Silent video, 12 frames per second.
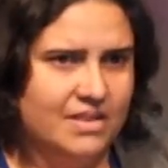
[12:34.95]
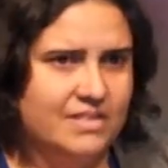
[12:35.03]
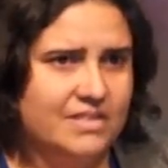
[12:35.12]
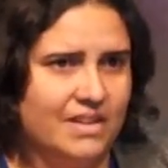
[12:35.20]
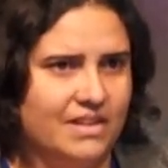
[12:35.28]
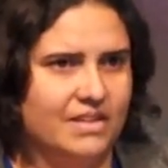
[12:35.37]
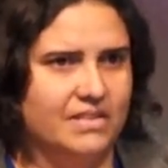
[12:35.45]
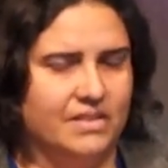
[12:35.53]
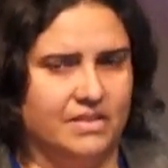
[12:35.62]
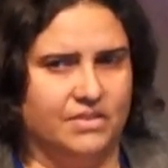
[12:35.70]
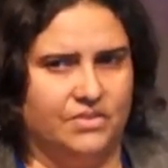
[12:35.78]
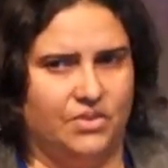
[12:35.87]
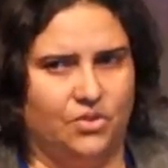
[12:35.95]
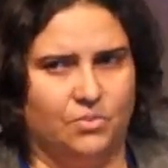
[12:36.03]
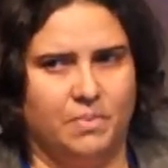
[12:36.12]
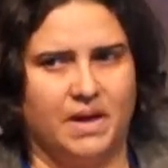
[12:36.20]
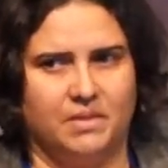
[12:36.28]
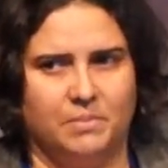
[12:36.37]
studies is to
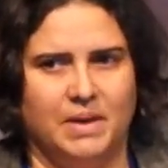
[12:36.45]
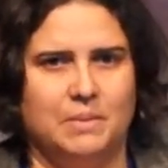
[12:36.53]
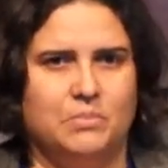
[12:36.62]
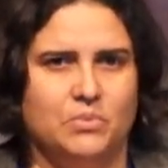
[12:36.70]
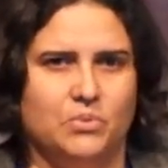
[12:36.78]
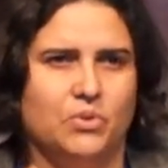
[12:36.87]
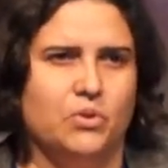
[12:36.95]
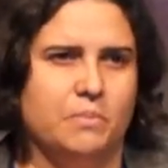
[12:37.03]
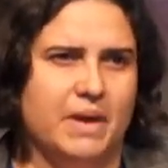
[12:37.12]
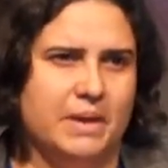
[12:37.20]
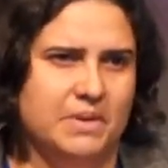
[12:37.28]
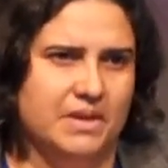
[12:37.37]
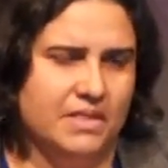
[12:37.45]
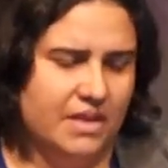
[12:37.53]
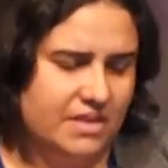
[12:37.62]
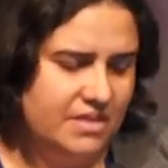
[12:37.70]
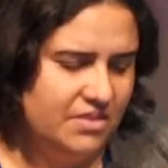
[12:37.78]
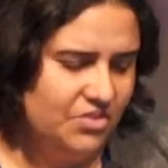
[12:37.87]
help other people who may be in
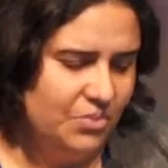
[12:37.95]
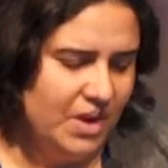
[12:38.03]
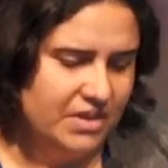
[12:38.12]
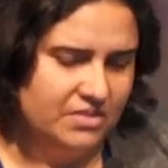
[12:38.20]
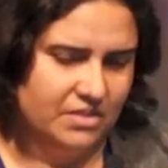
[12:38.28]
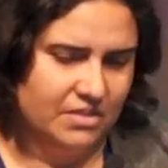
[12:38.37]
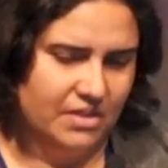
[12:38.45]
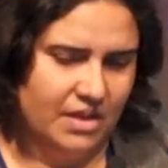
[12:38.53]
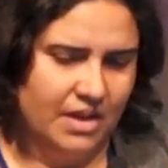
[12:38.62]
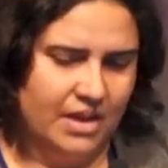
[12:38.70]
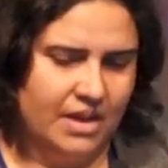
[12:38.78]
their situation